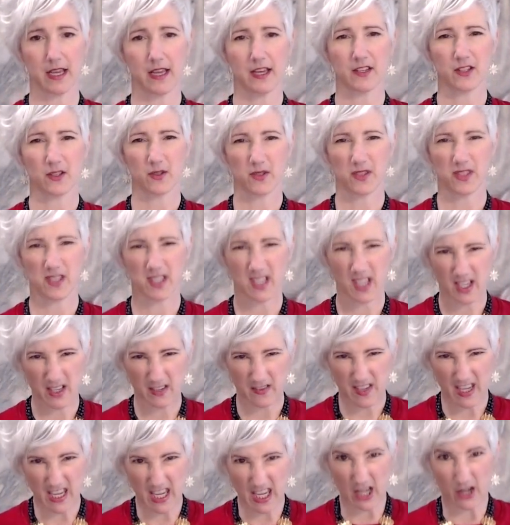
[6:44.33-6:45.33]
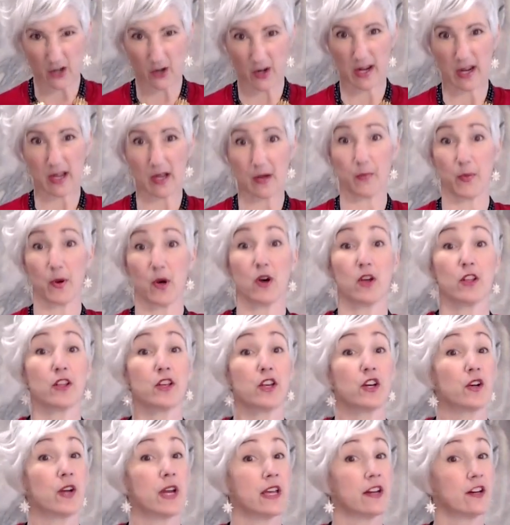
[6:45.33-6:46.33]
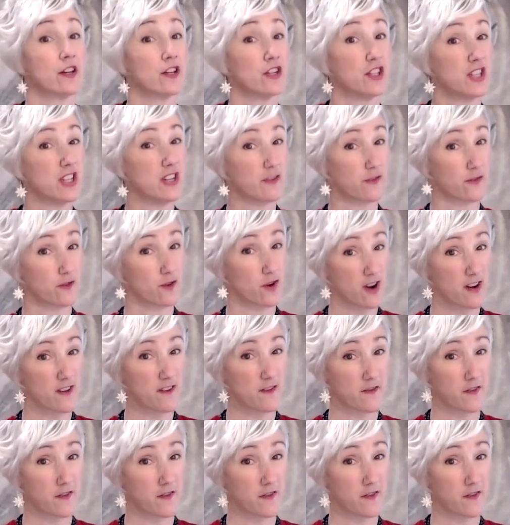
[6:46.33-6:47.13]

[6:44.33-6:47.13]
So instead of gearing up all your energy for a